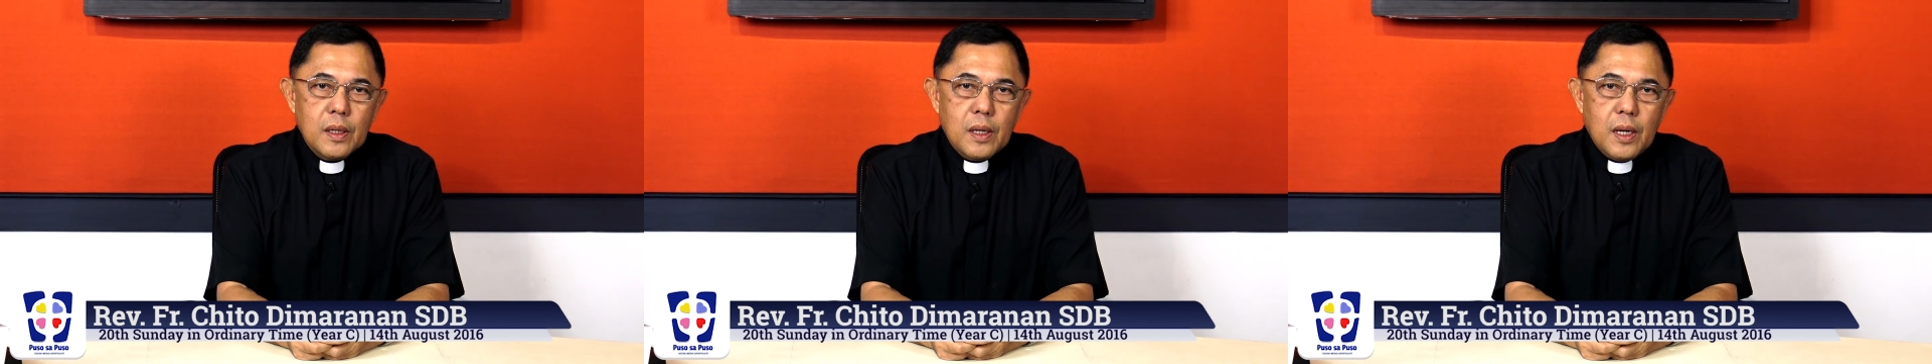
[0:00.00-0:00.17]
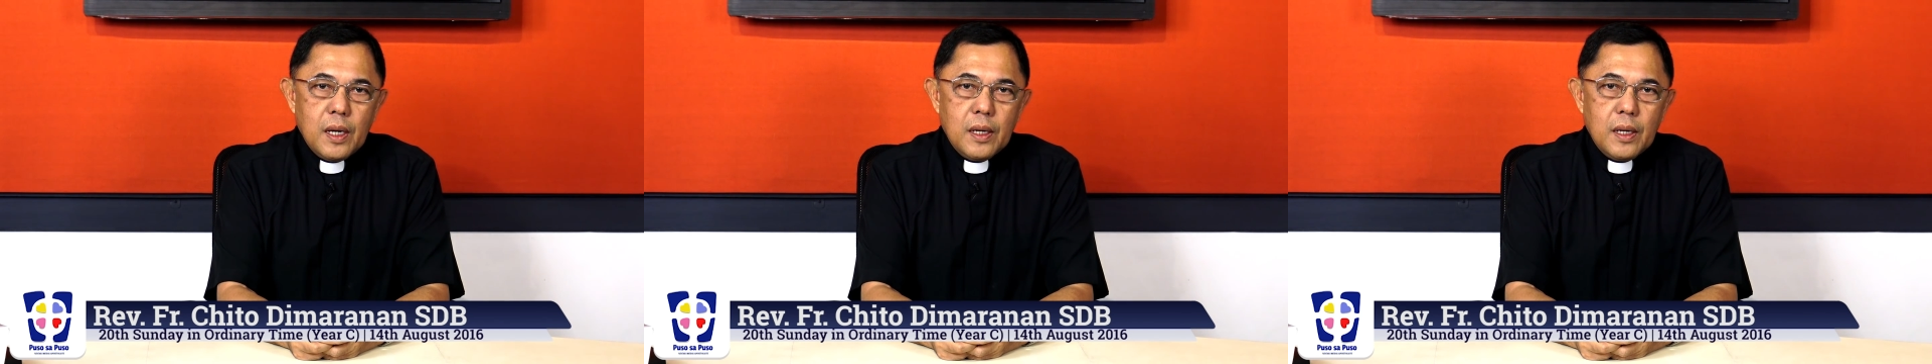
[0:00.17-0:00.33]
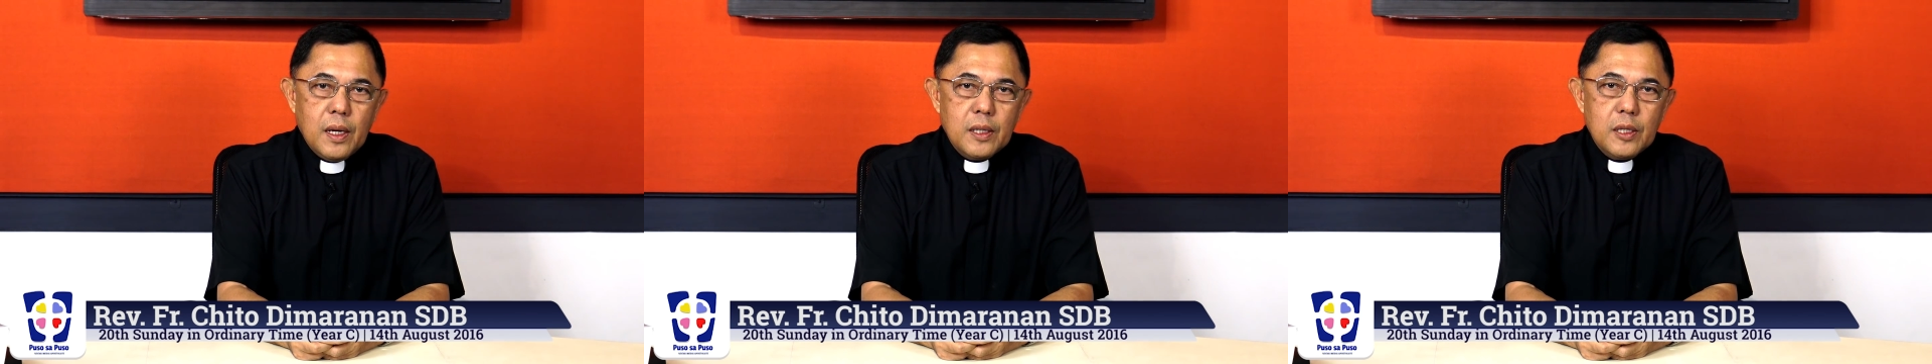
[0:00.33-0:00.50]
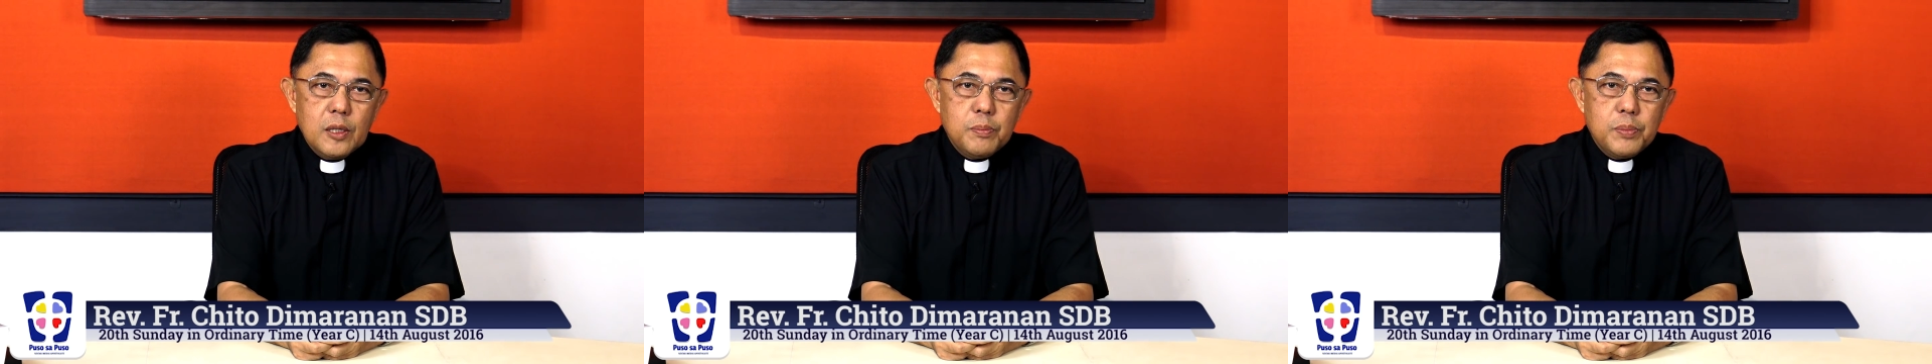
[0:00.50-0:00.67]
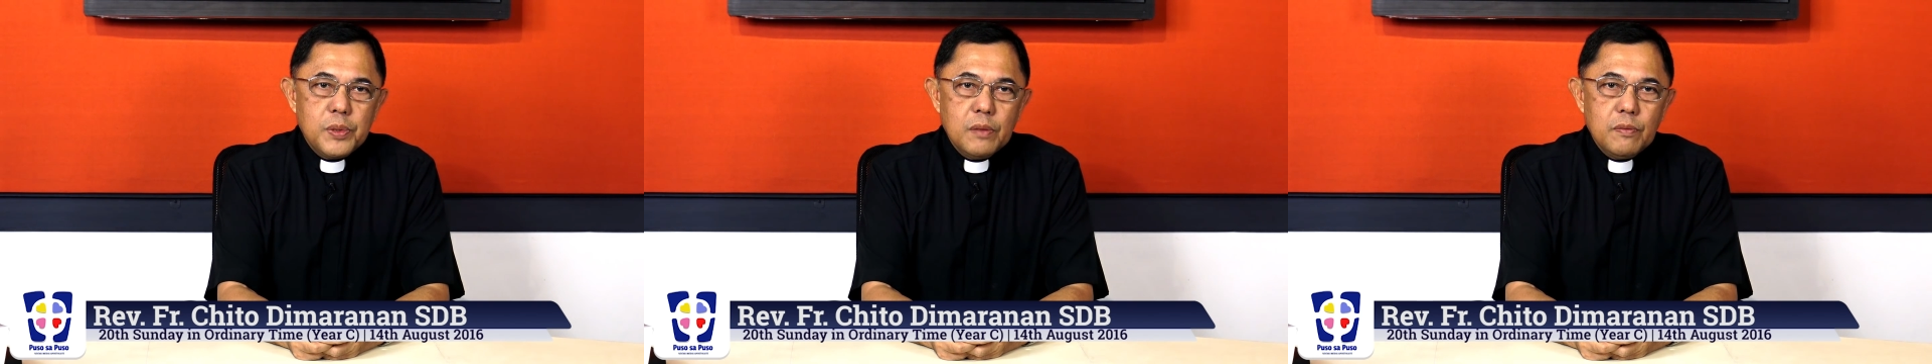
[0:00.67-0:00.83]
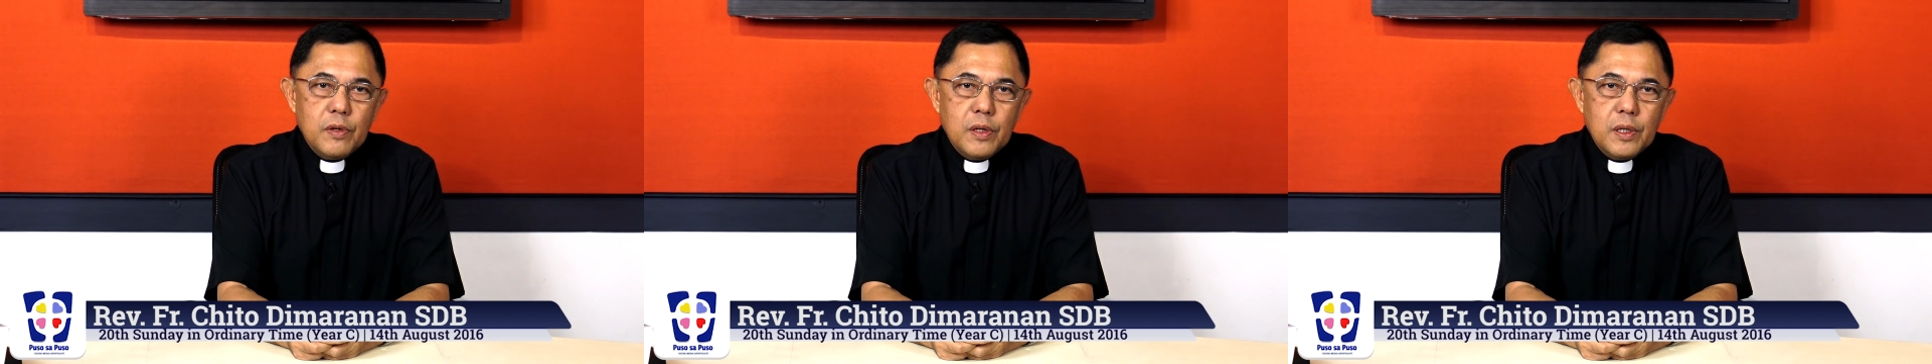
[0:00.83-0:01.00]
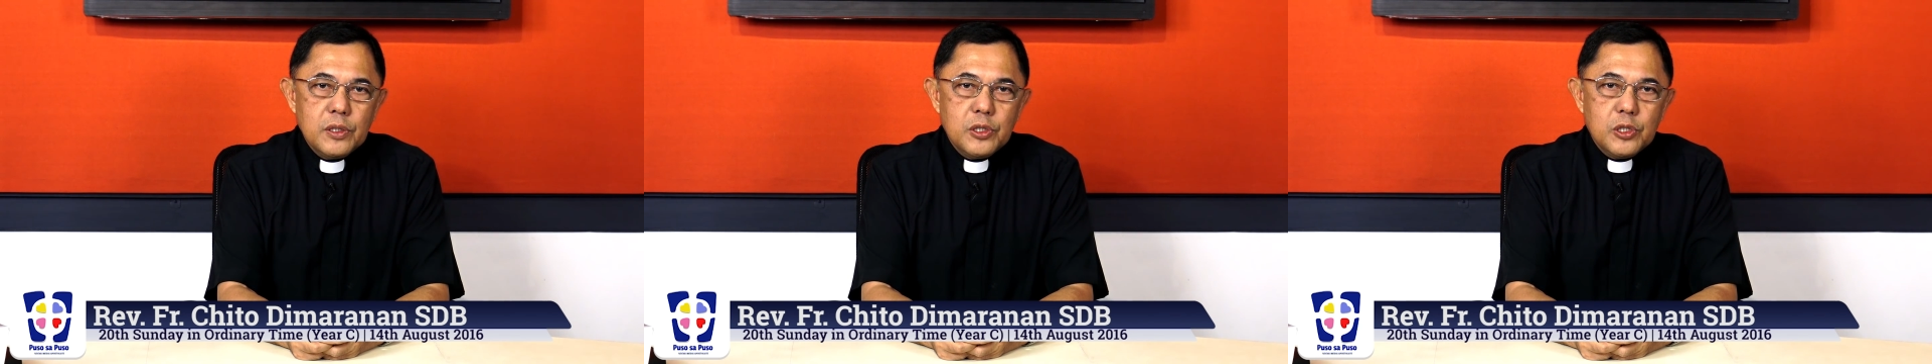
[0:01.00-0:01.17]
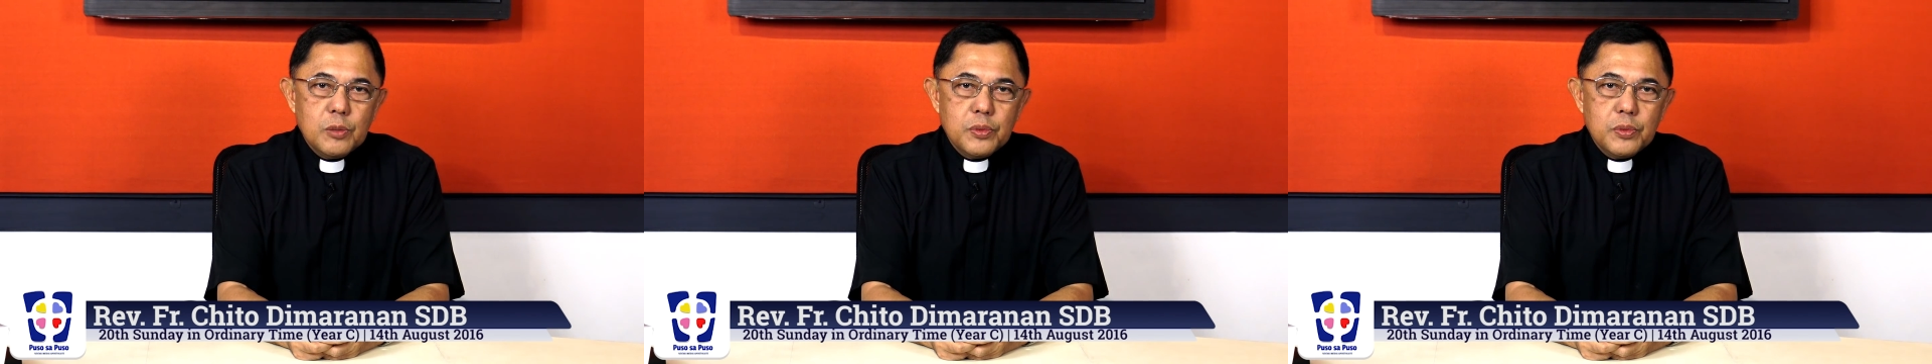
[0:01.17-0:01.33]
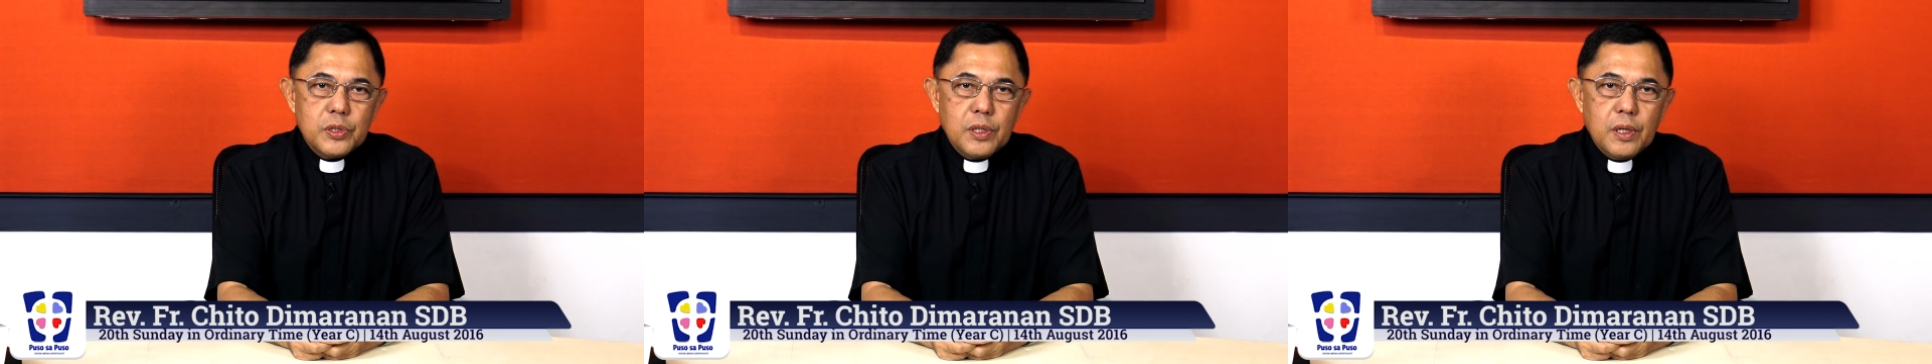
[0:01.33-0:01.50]
I had the privilege
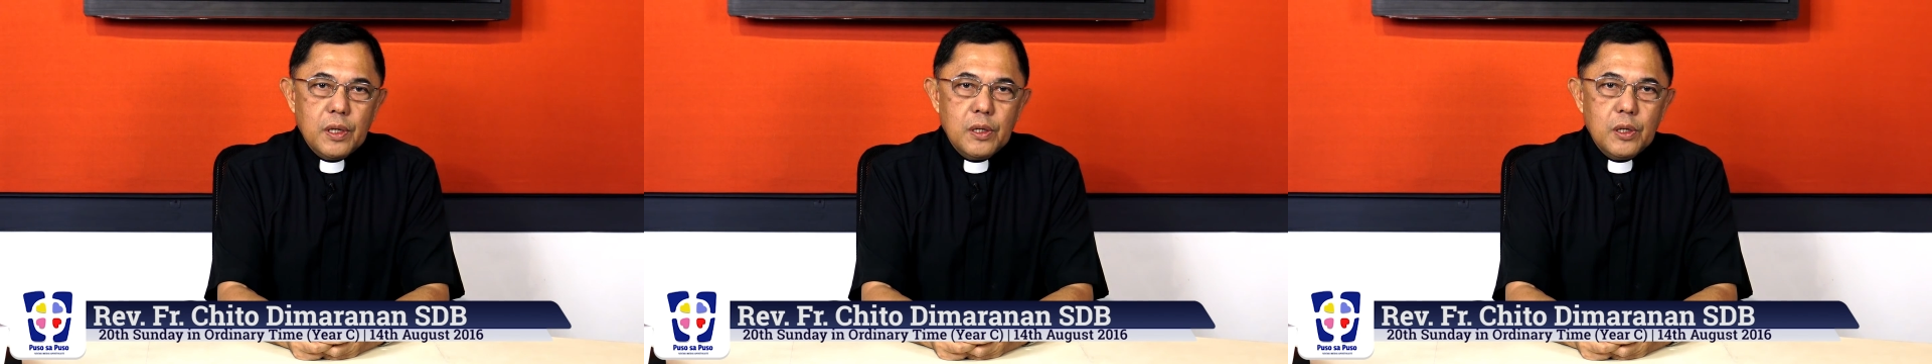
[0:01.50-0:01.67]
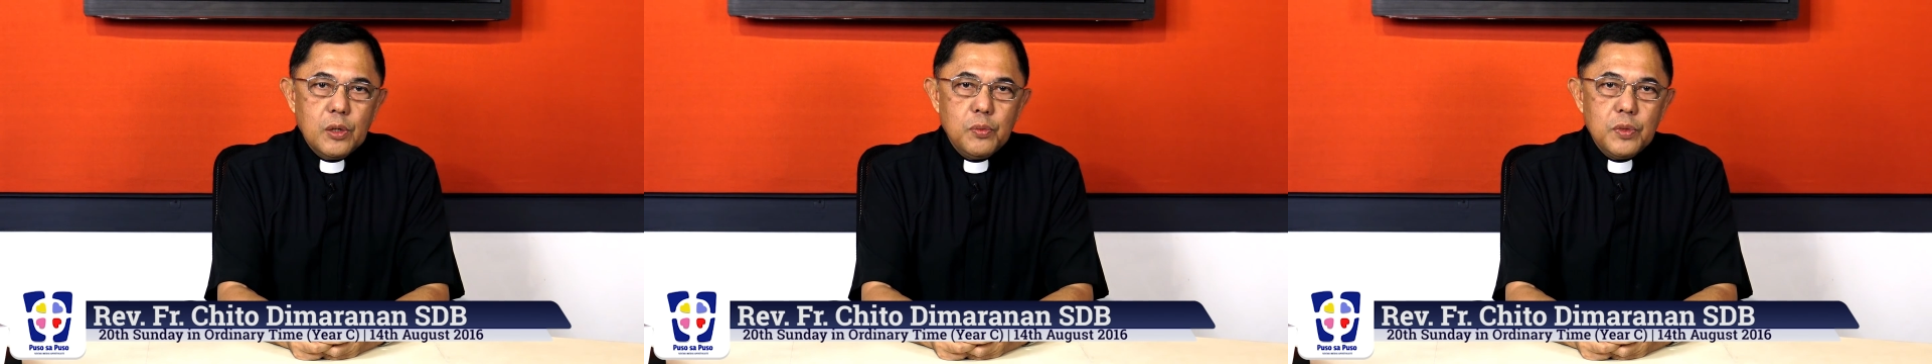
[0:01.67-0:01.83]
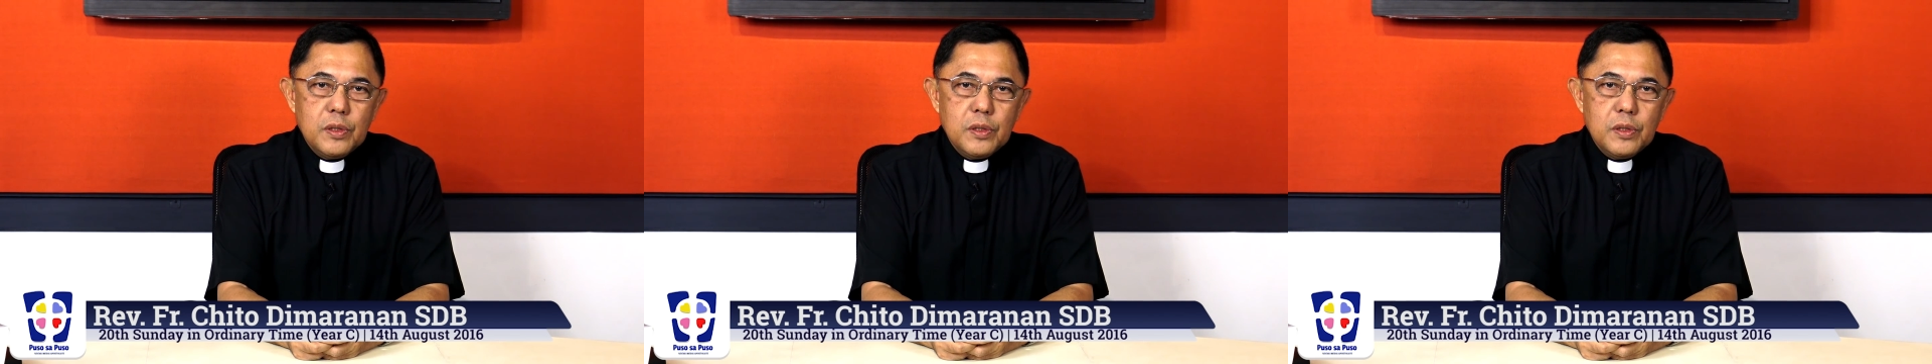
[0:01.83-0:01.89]
of sharing